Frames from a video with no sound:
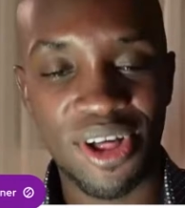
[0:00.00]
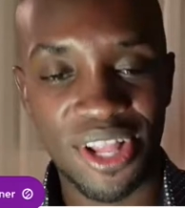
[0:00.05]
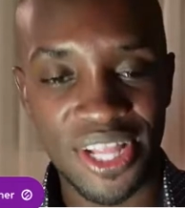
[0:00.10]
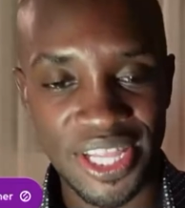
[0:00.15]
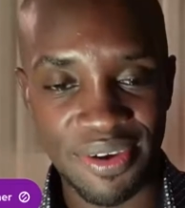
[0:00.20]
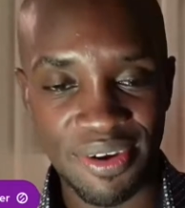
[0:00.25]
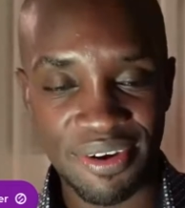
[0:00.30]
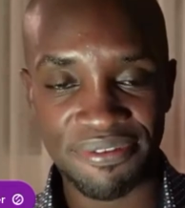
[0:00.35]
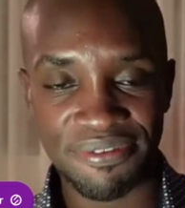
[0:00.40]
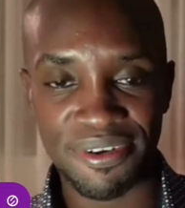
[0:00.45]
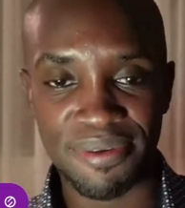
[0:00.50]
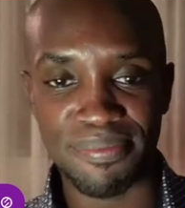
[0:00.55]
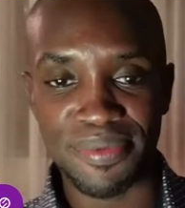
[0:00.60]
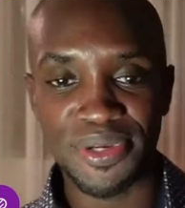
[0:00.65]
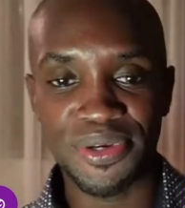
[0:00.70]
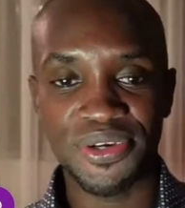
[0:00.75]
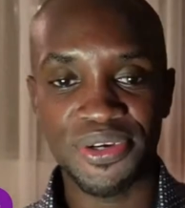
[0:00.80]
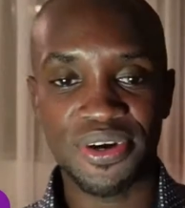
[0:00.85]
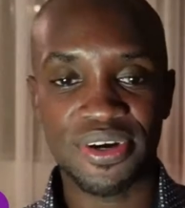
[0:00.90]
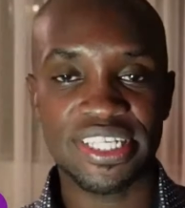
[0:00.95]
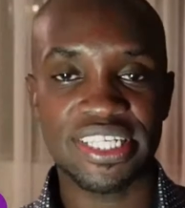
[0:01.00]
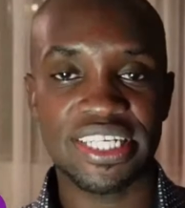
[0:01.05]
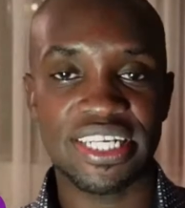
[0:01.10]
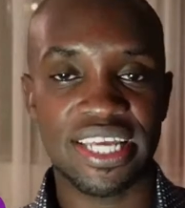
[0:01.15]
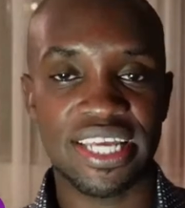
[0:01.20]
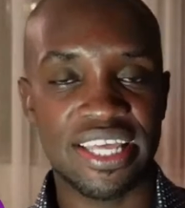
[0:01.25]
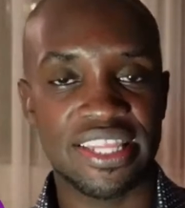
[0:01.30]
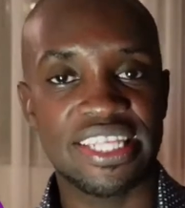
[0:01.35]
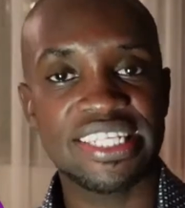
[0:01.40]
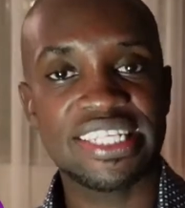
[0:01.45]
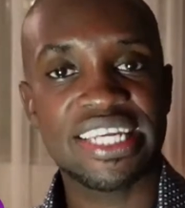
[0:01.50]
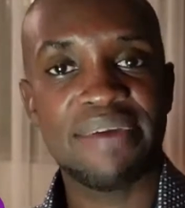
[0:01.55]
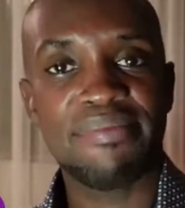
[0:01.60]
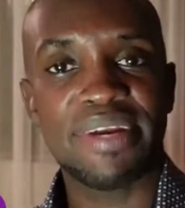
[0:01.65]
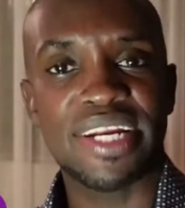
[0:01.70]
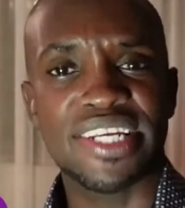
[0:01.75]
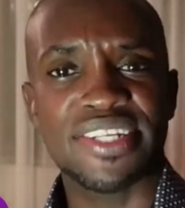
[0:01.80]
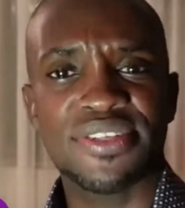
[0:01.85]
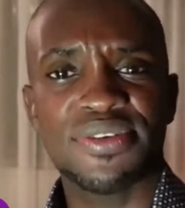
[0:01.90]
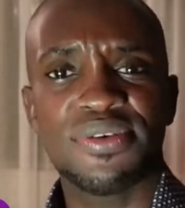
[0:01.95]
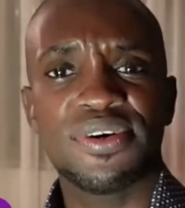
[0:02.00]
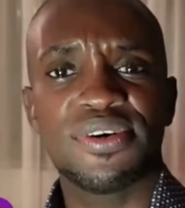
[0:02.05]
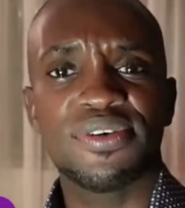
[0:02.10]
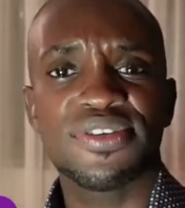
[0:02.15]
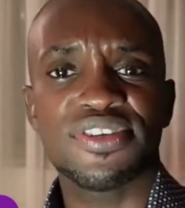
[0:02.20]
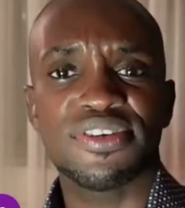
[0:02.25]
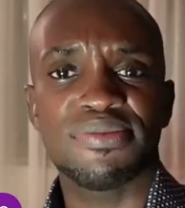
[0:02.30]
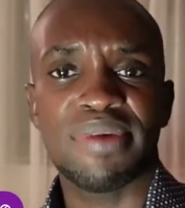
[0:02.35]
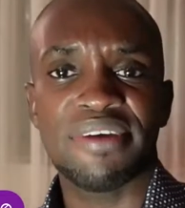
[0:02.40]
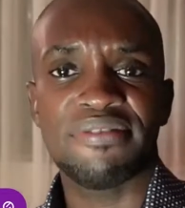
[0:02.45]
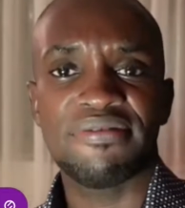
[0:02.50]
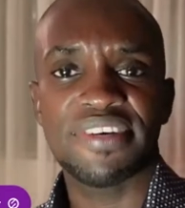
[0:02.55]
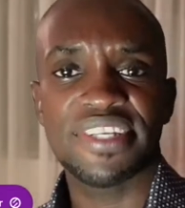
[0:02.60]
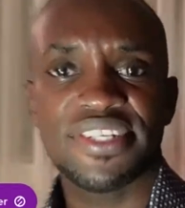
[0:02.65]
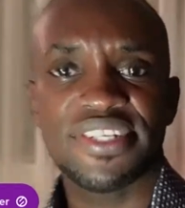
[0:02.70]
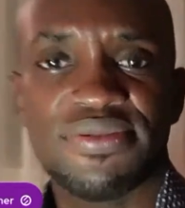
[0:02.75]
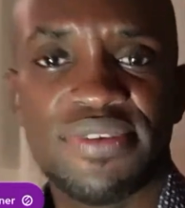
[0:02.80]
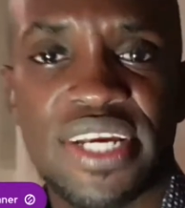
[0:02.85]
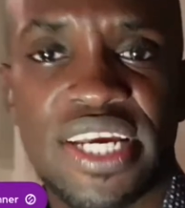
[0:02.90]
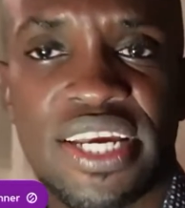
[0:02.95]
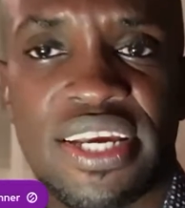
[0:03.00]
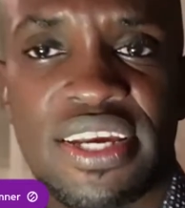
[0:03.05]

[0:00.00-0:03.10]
the way from New York. Hey, this camera is so close on my face today.